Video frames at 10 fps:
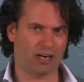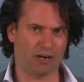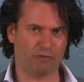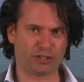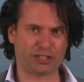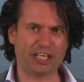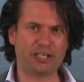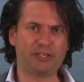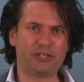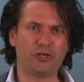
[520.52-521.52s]
I will
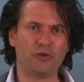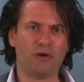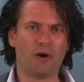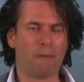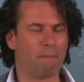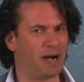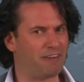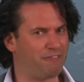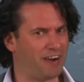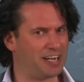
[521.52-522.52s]
share with you
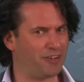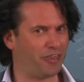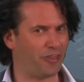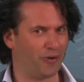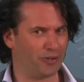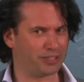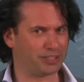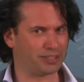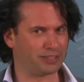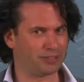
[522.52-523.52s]
my final
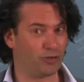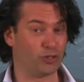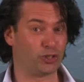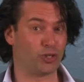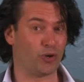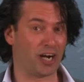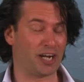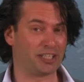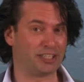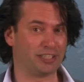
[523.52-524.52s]
thoughts on solar
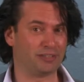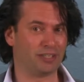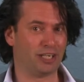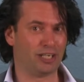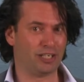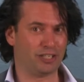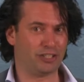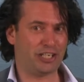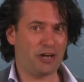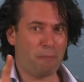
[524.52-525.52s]
energy.
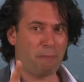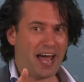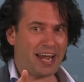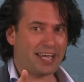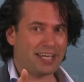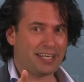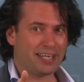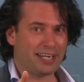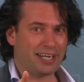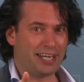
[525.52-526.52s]
See you back
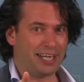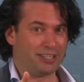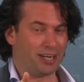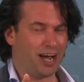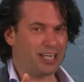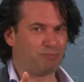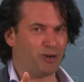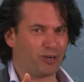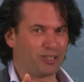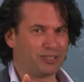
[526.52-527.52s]
in the last
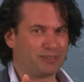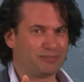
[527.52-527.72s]
block.